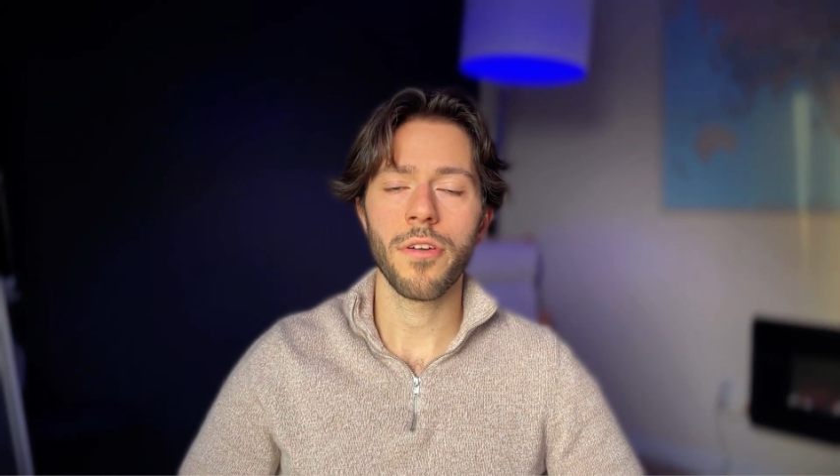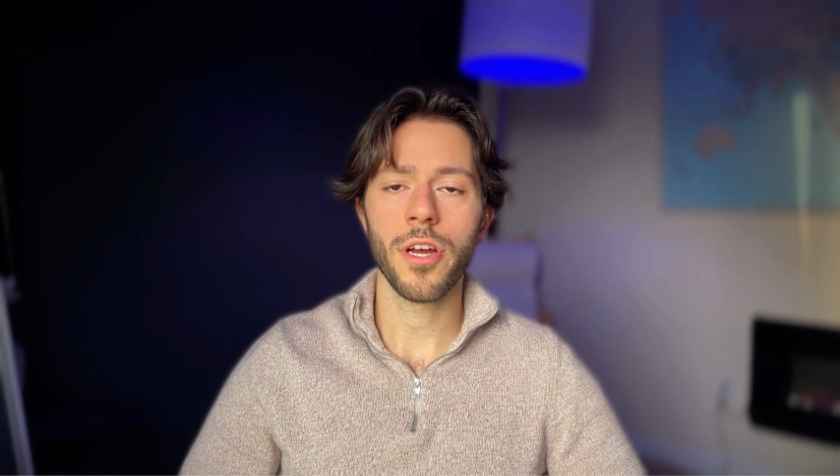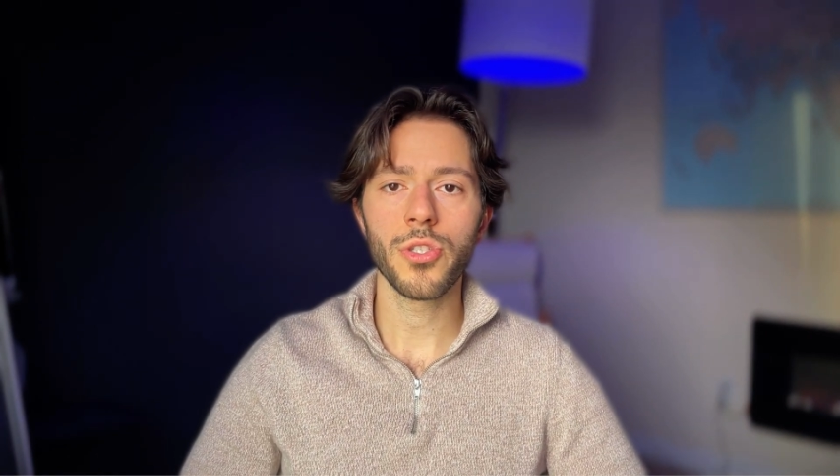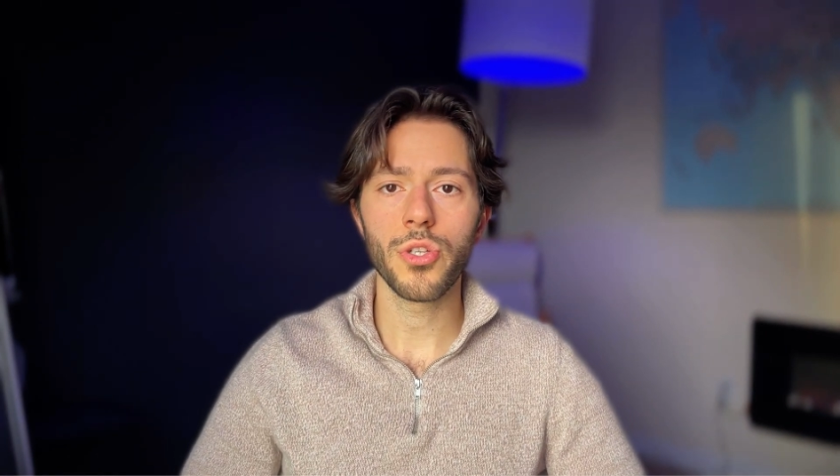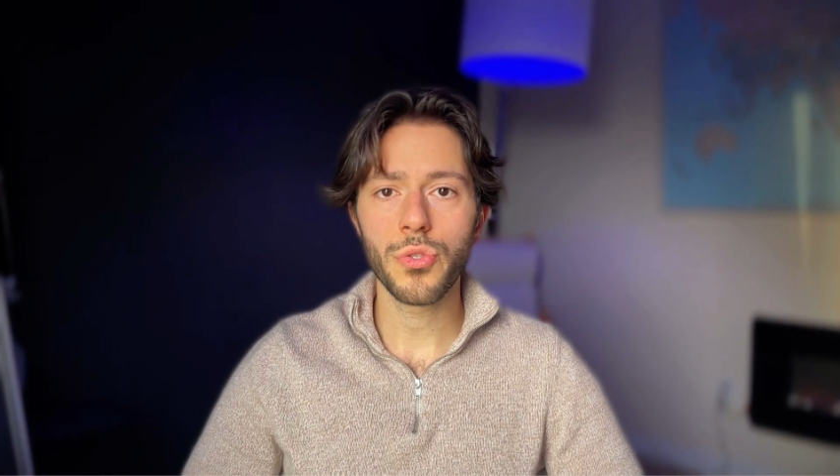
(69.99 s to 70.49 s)

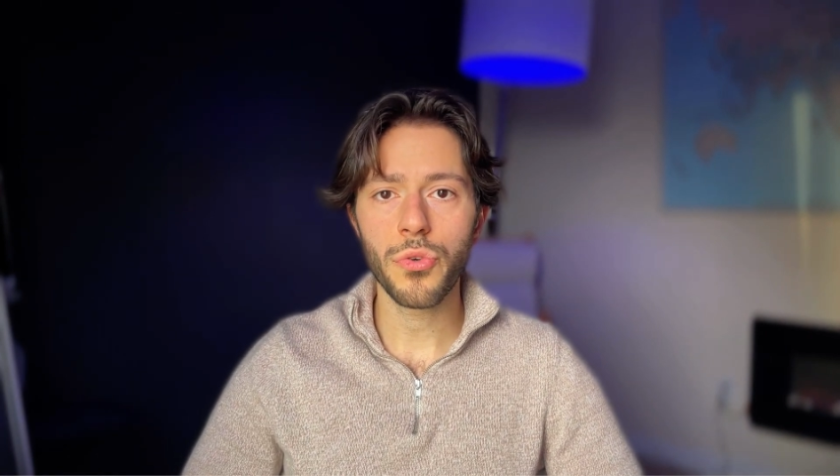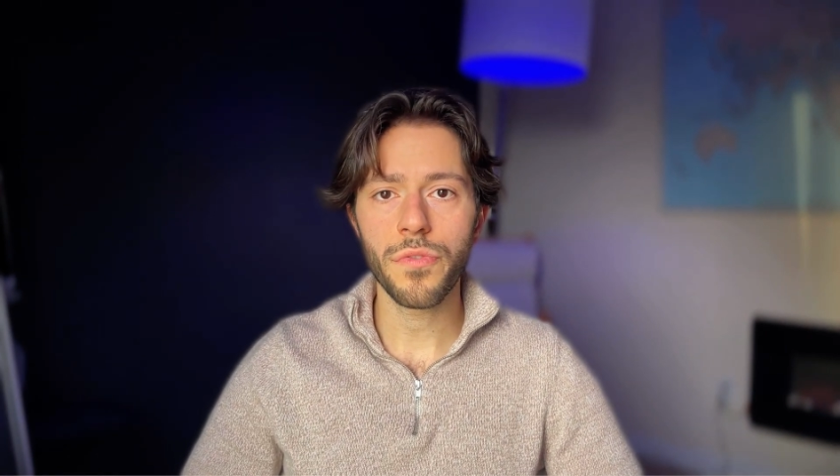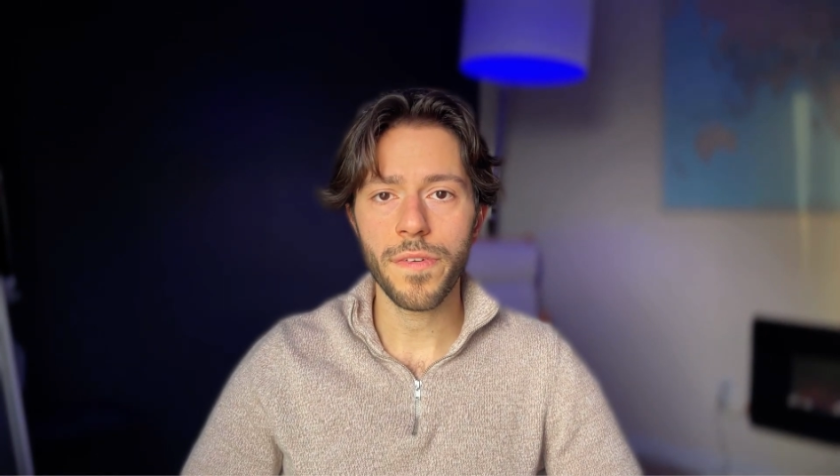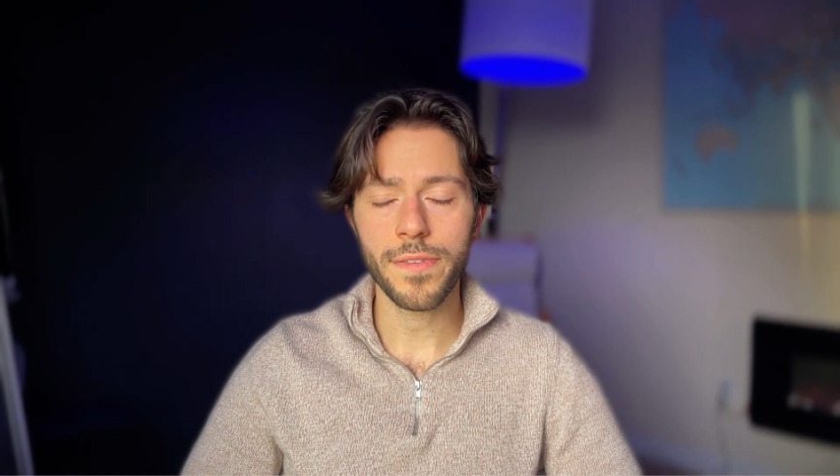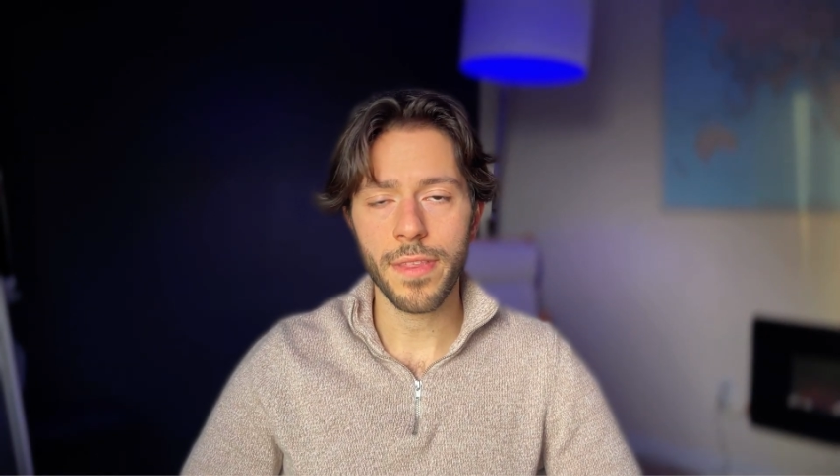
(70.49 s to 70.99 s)
under
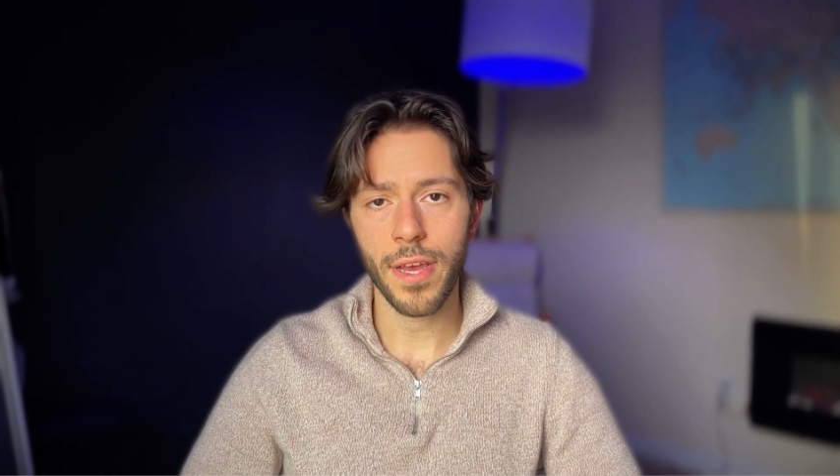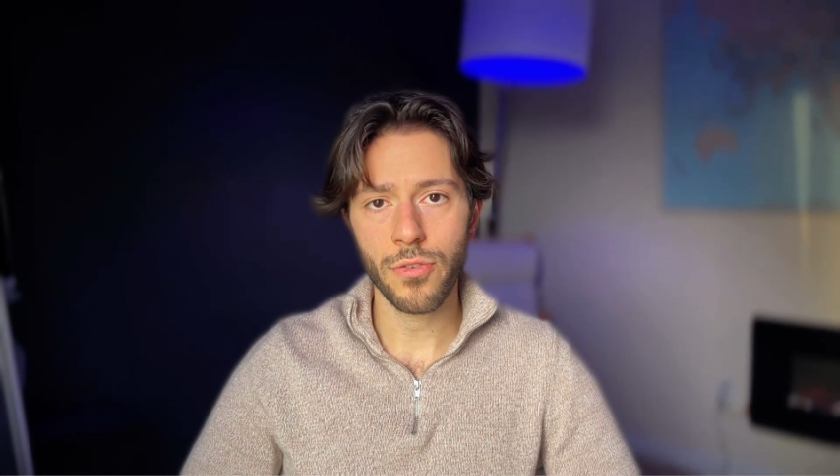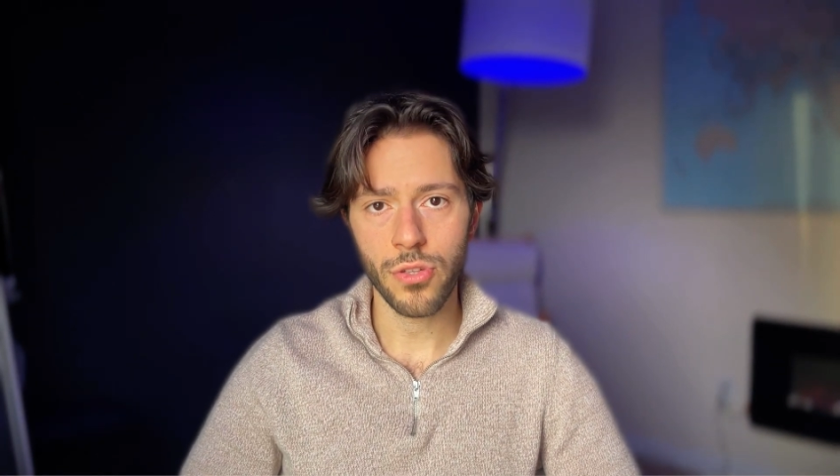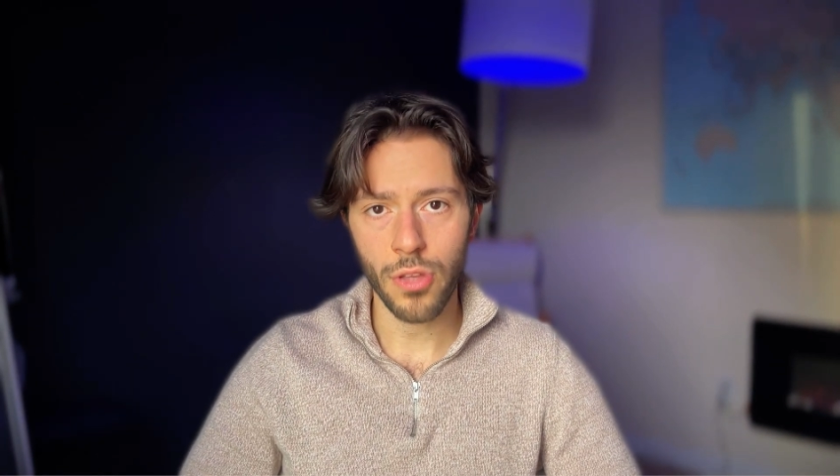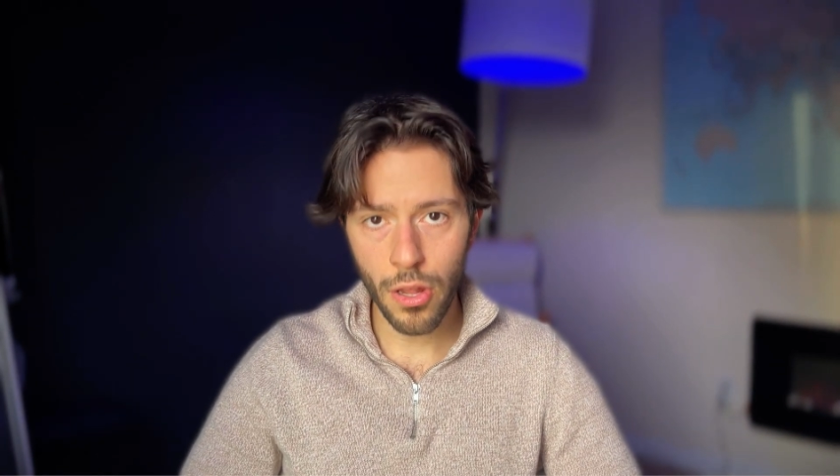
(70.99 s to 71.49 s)

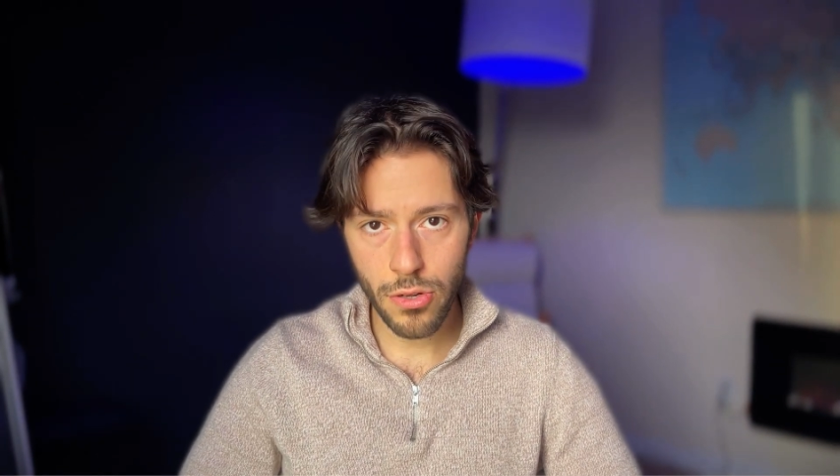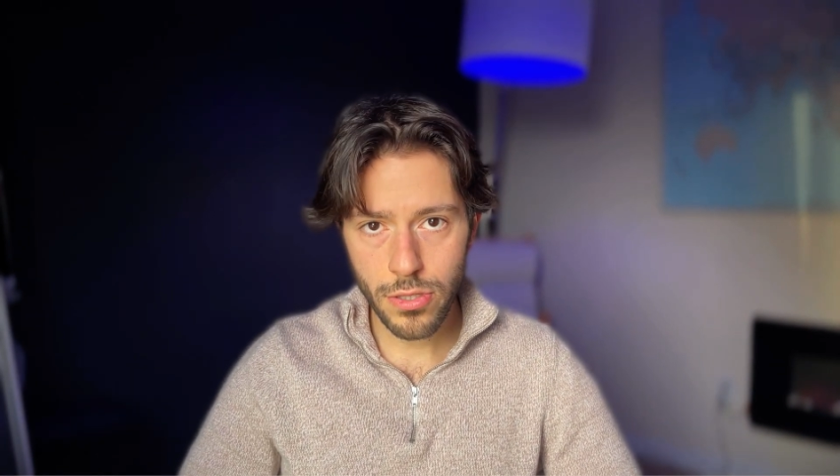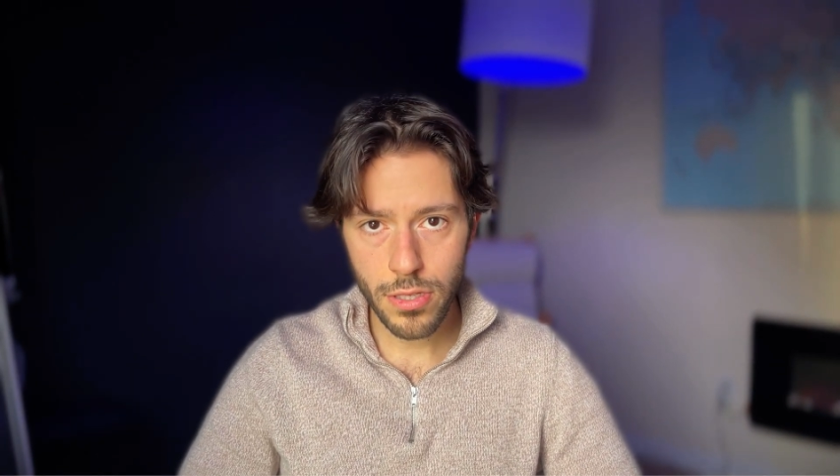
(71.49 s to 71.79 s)
$250,000